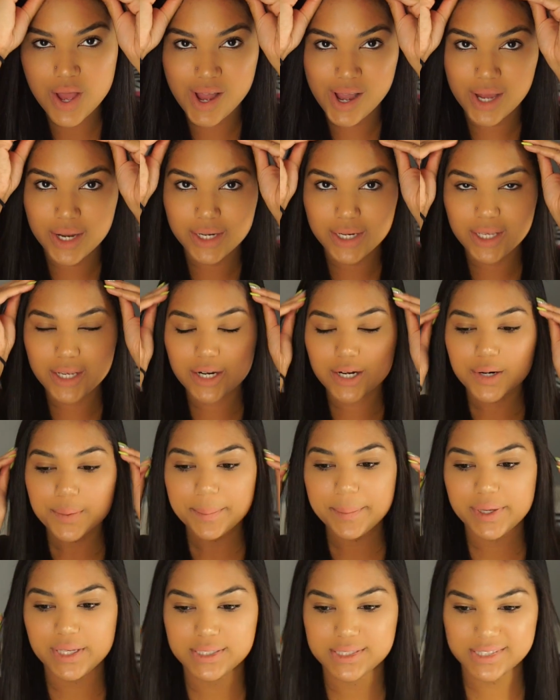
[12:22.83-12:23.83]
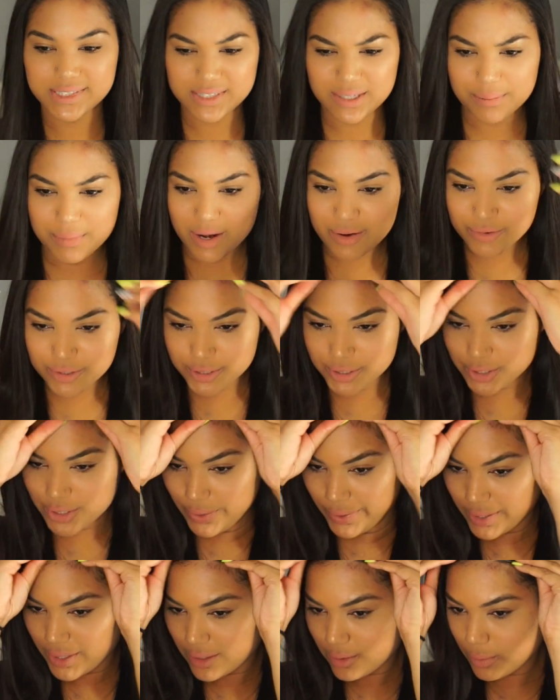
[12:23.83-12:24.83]
on here, but since I'm not really
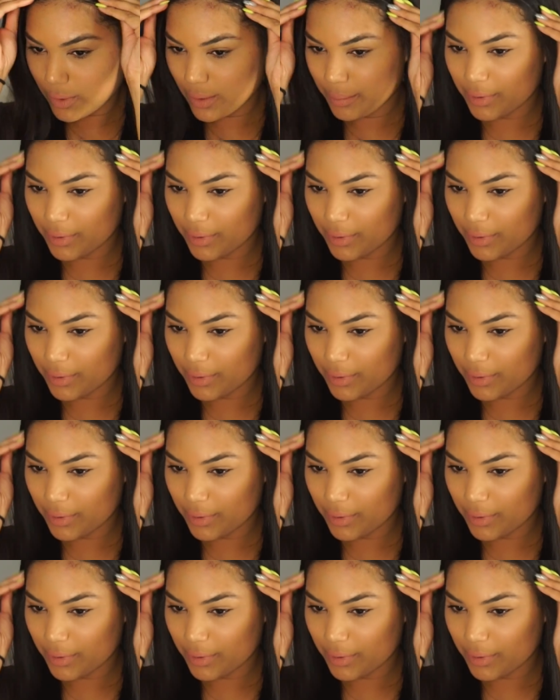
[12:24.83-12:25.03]
going anywhere,